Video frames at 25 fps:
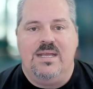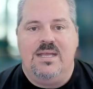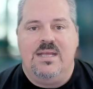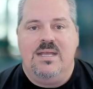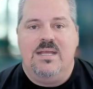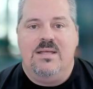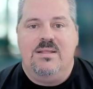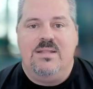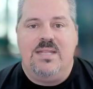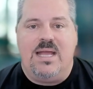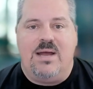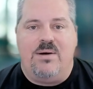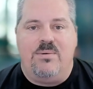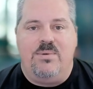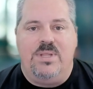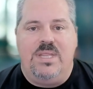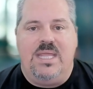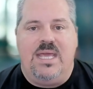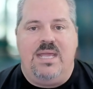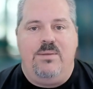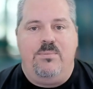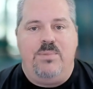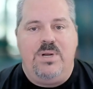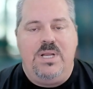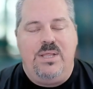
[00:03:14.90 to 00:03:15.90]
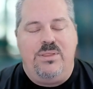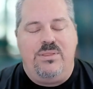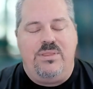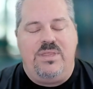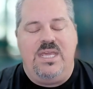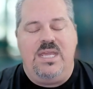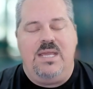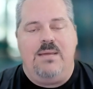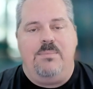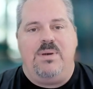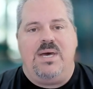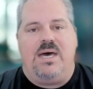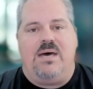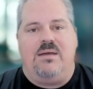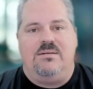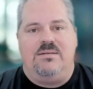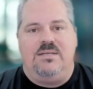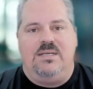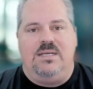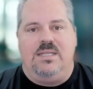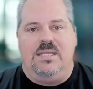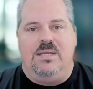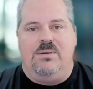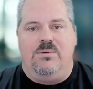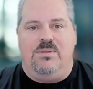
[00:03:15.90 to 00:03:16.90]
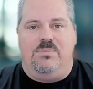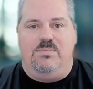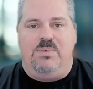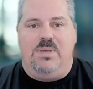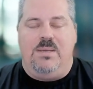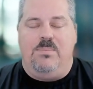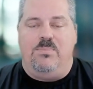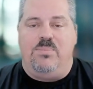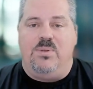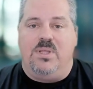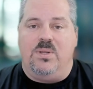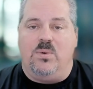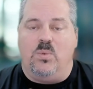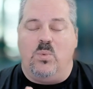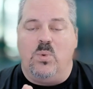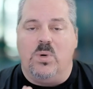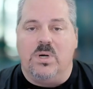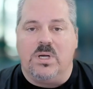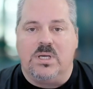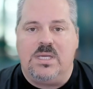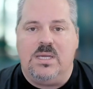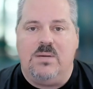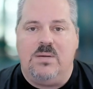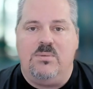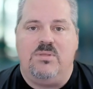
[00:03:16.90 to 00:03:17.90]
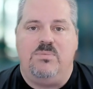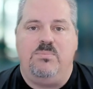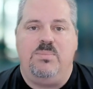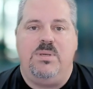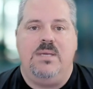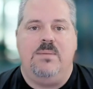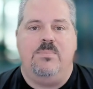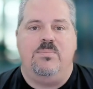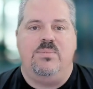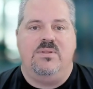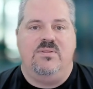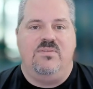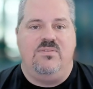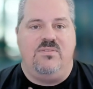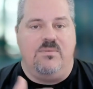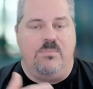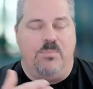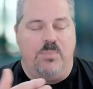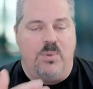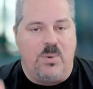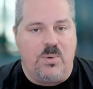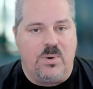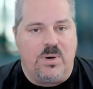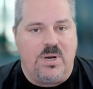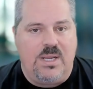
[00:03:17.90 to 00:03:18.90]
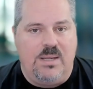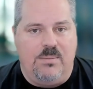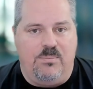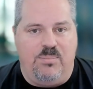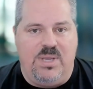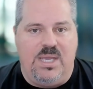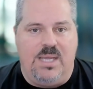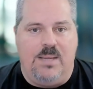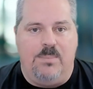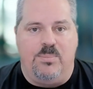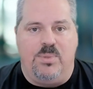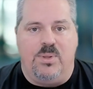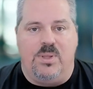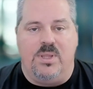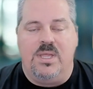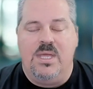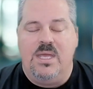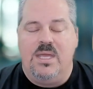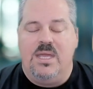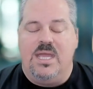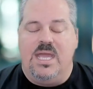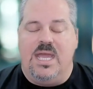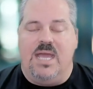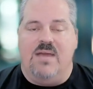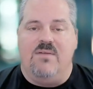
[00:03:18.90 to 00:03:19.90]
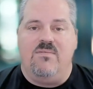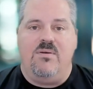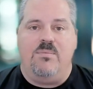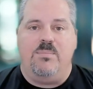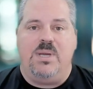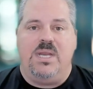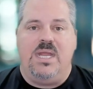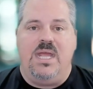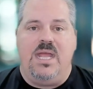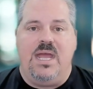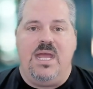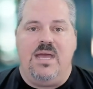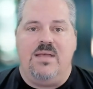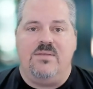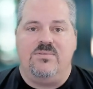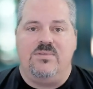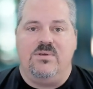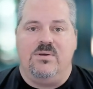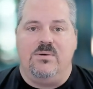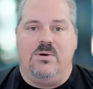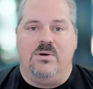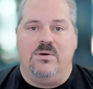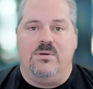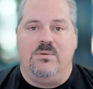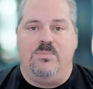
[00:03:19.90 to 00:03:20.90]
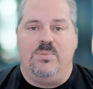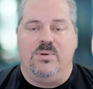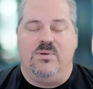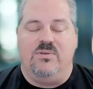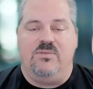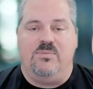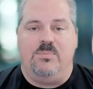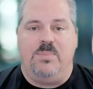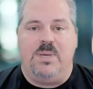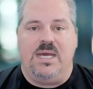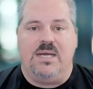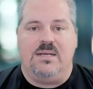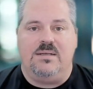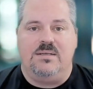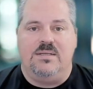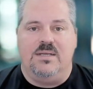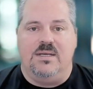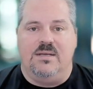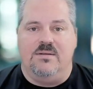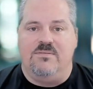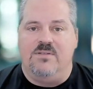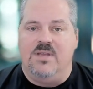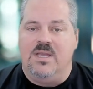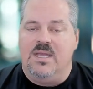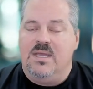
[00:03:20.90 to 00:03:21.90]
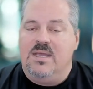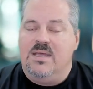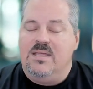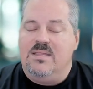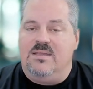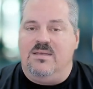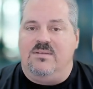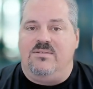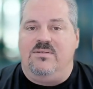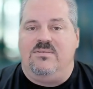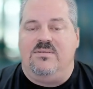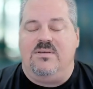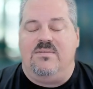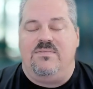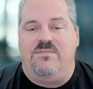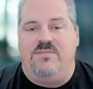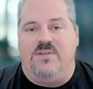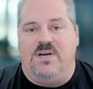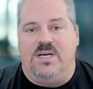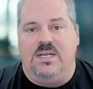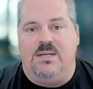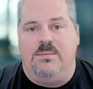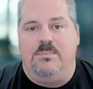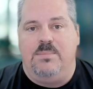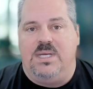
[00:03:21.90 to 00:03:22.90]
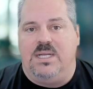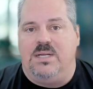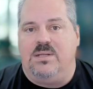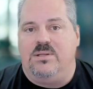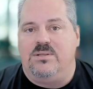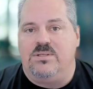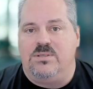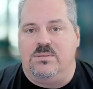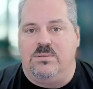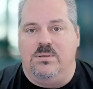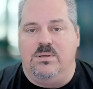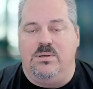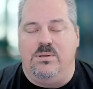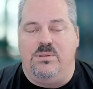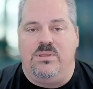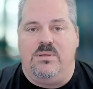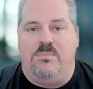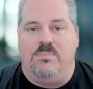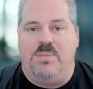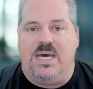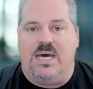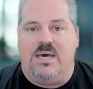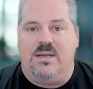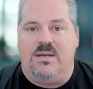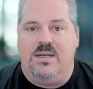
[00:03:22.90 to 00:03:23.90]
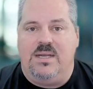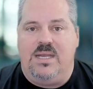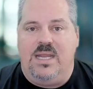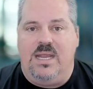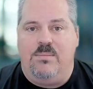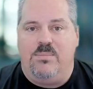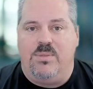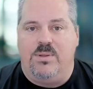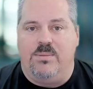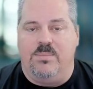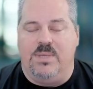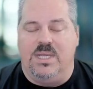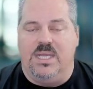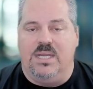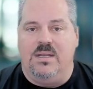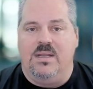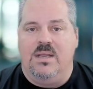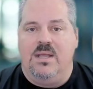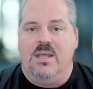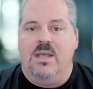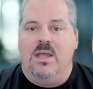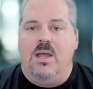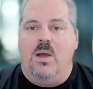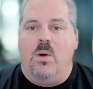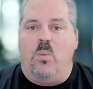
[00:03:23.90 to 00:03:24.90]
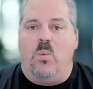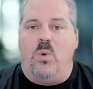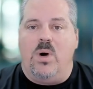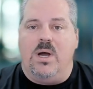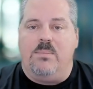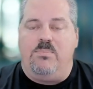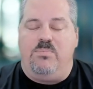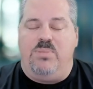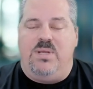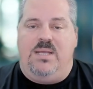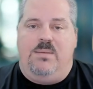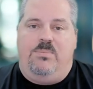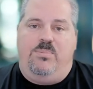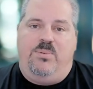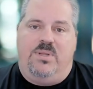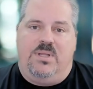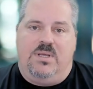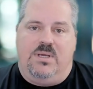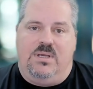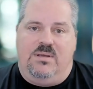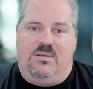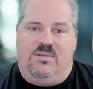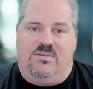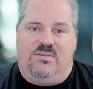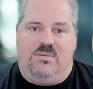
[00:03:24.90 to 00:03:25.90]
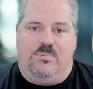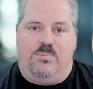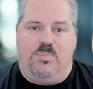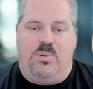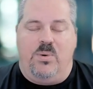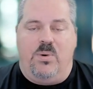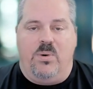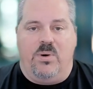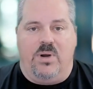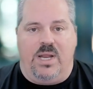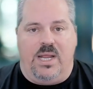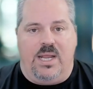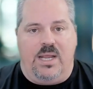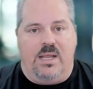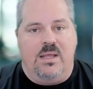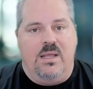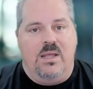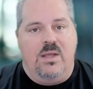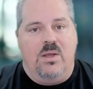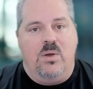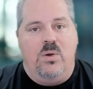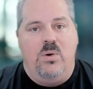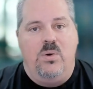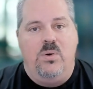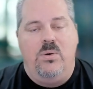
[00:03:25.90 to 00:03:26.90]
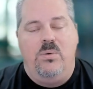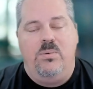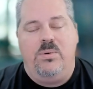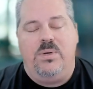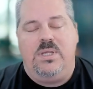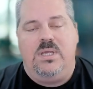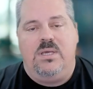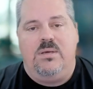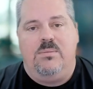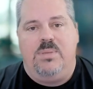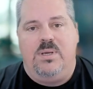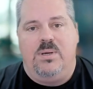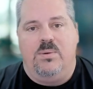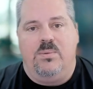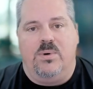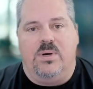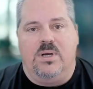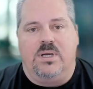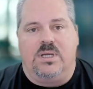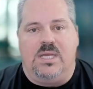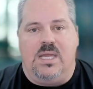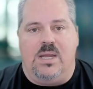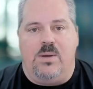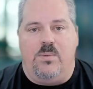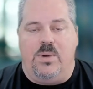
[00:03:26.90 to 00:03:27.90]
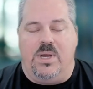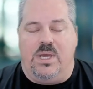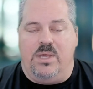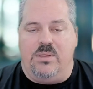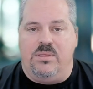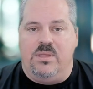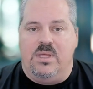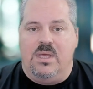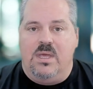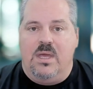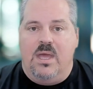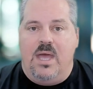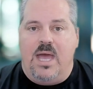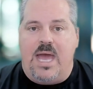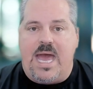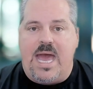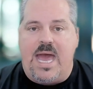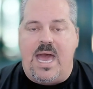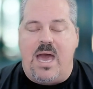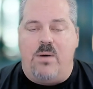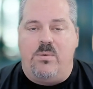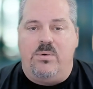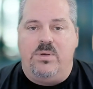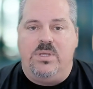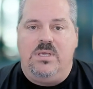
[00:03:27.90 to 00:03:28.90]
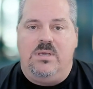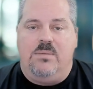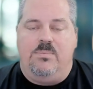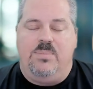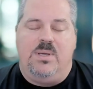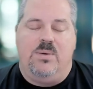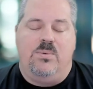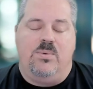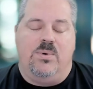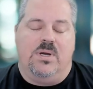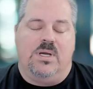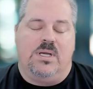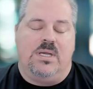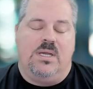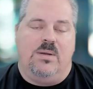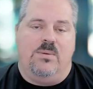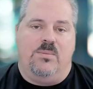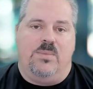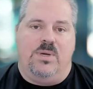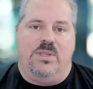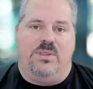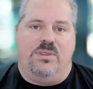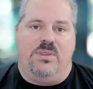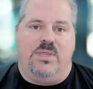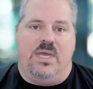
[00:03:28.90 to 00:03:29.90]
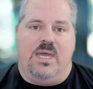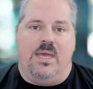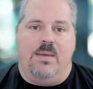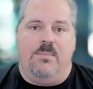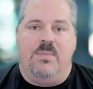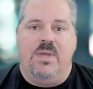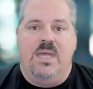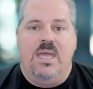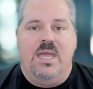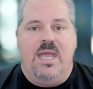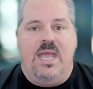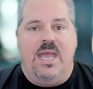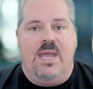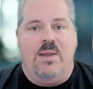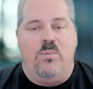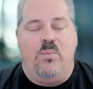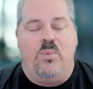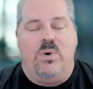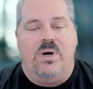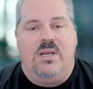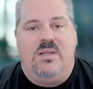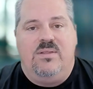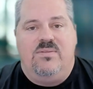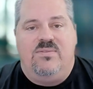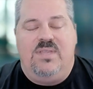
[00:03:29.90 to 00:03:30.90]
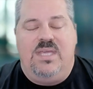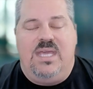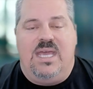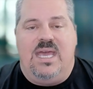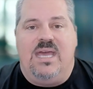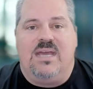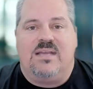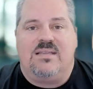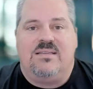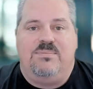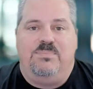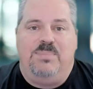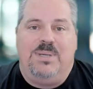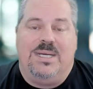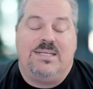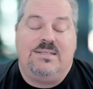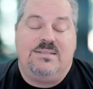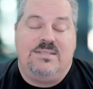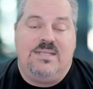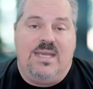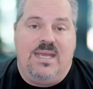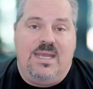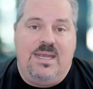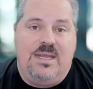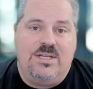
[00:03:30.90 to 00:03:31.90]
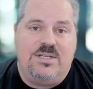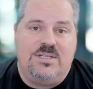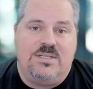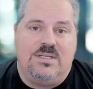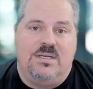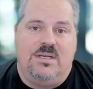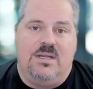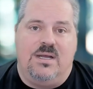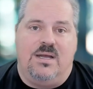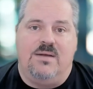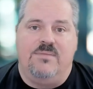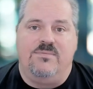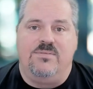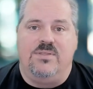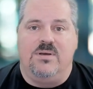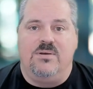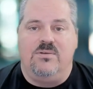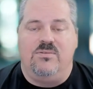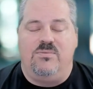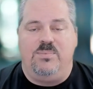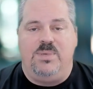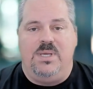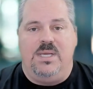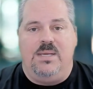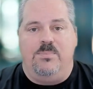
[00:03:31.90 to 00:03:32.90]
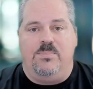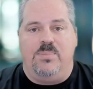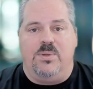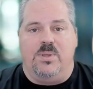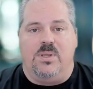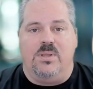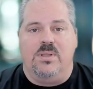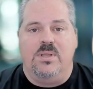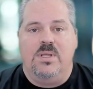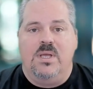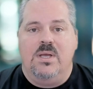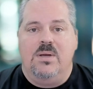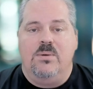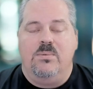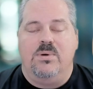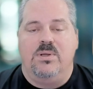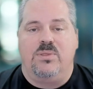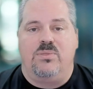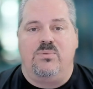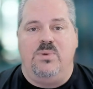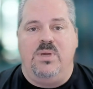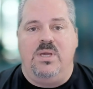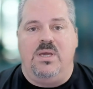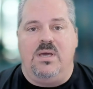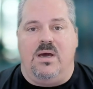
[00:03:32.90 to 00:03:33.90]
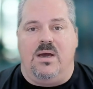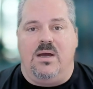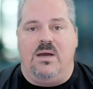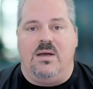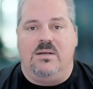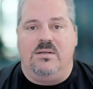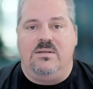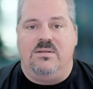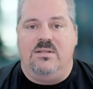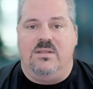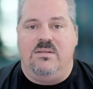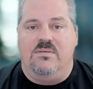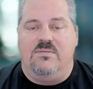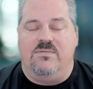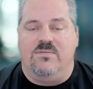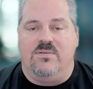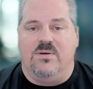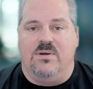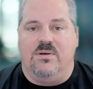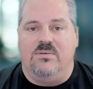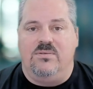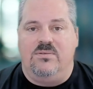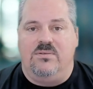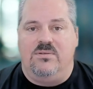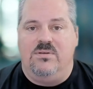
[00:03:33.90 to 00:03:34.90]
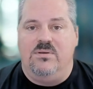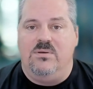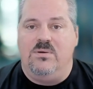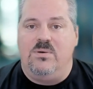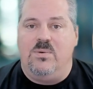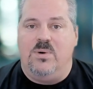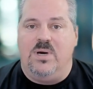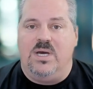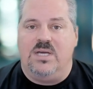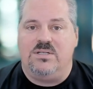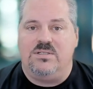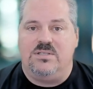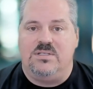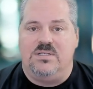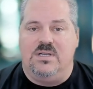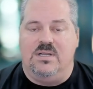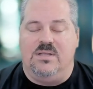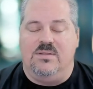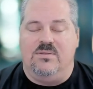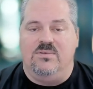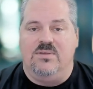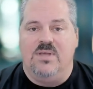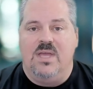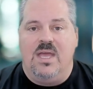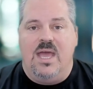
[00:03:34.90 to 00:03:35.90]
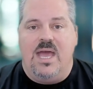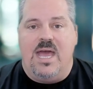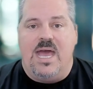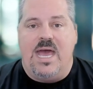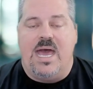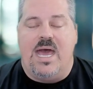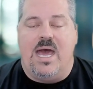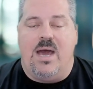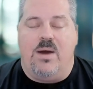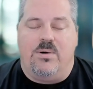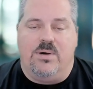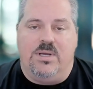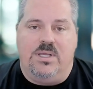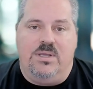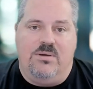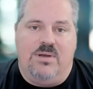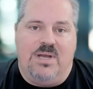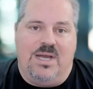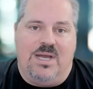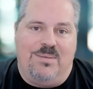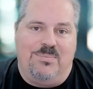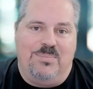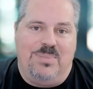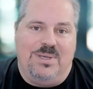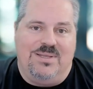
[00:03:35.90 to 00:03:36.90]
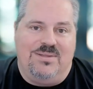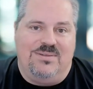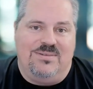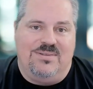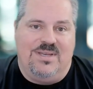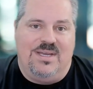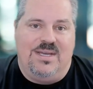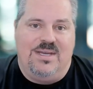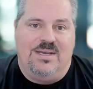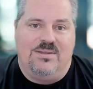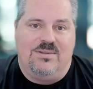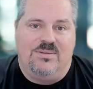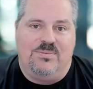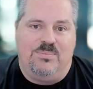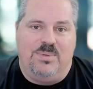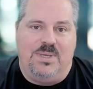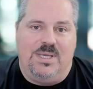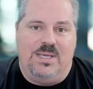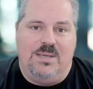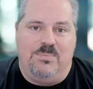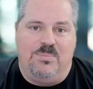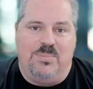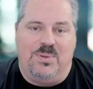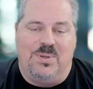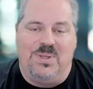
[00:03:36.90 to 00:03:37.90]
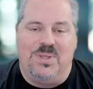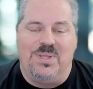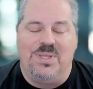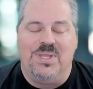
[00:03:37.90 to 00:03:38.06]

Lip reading: Now, when you think about dealing with people and working with people and supporting people, everybody has their own perspective. This is a fundamental truth about enablement. What people are you supporting? Who will you be working with? How will you be working with them? And what is the expectation of those people with regard to the first two questions? How are you helping salespeople?